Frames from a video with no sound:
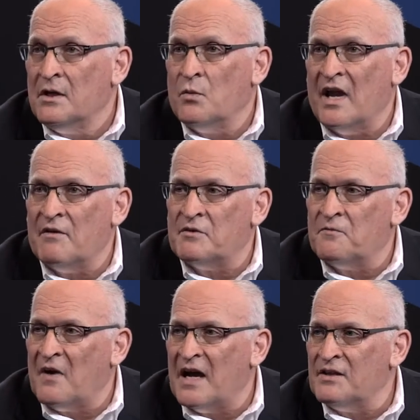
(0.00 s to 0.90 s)
we have to
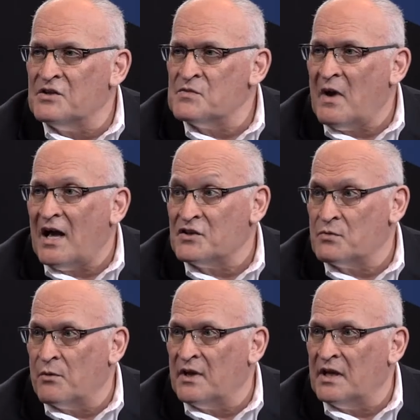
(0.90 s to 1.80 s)
find the spots
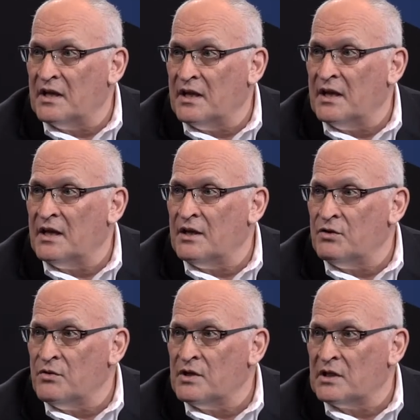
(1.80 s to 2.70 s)
where we can get in and
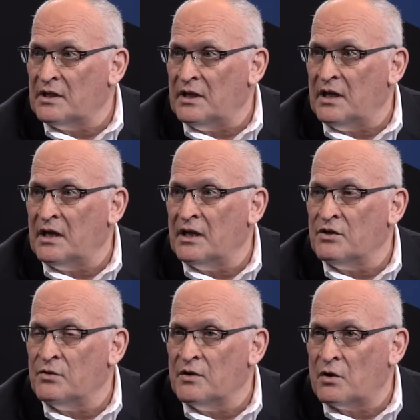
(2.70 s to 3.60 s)
do the cleaning and
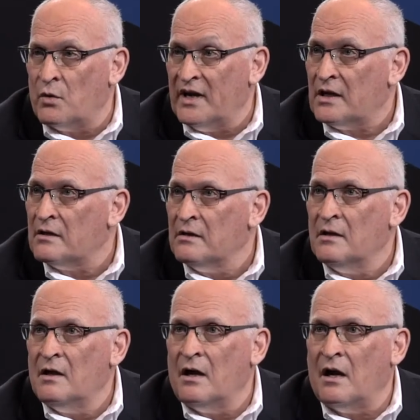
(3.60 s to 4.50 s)
do it quick.
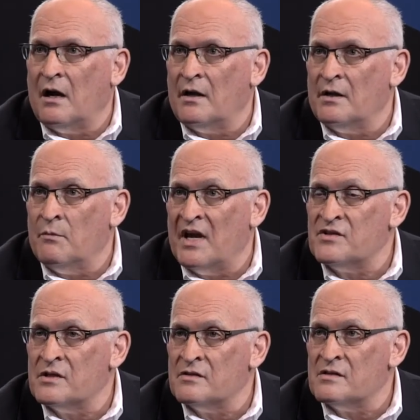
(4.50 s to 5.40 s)
Uh, it
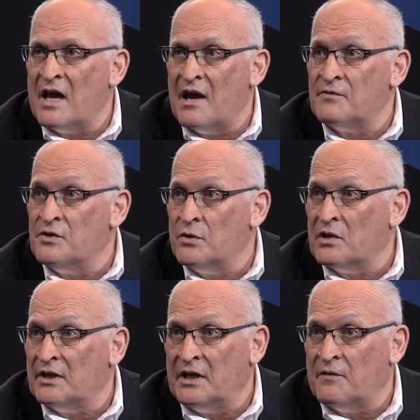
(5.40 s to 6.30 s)
makes us have to do
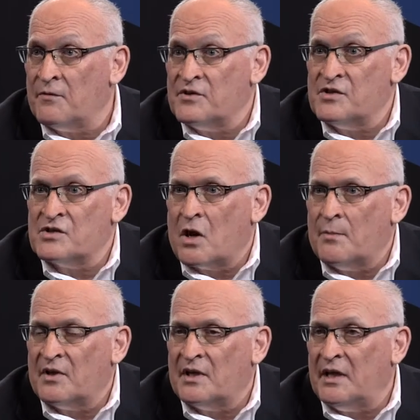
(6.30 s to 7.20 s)
cleaning. For instance,
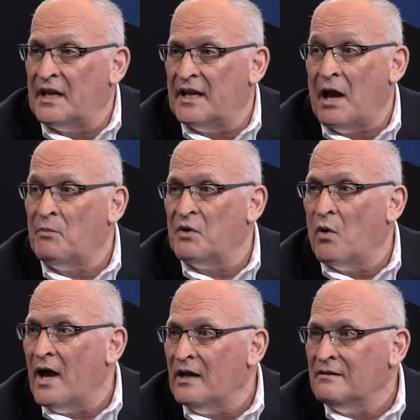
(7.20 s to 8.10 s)
carpet cleaning cannot be
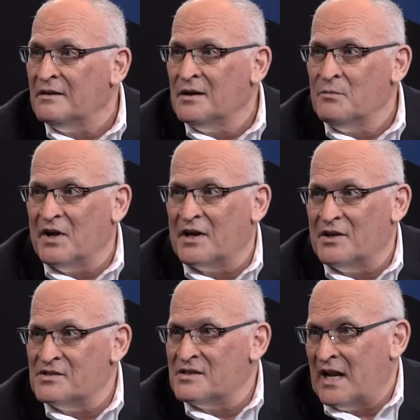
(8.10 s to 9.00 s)
wet sure.
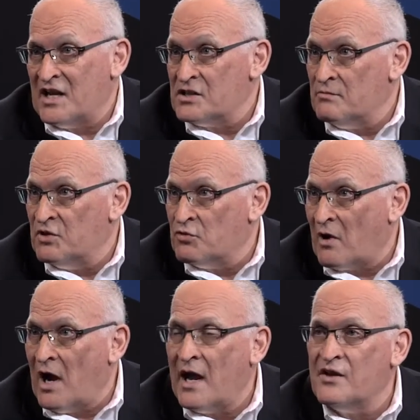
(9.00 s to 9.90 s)
because it has right. to be
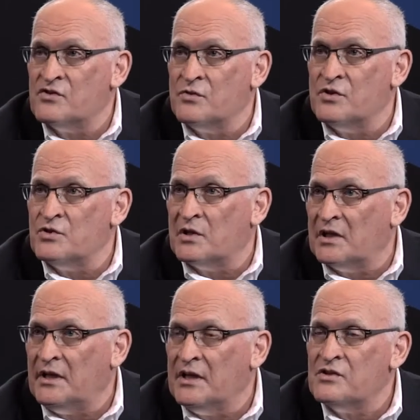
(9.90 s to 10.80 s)
dry as soon as you
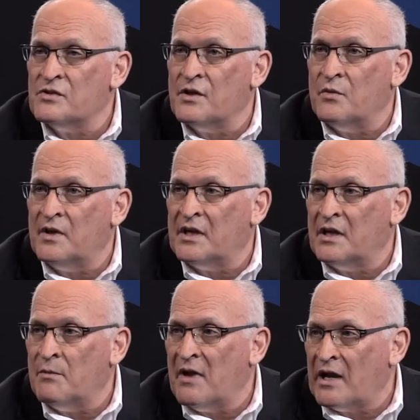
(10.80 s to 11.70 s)
clean it so that we can
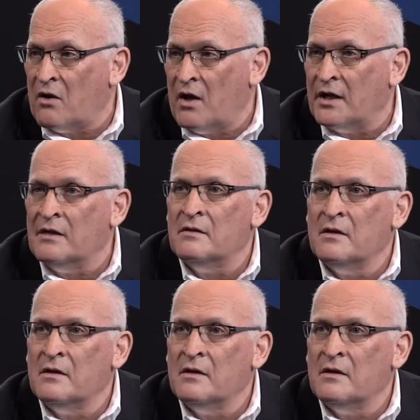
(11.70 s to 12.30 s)
get back on it.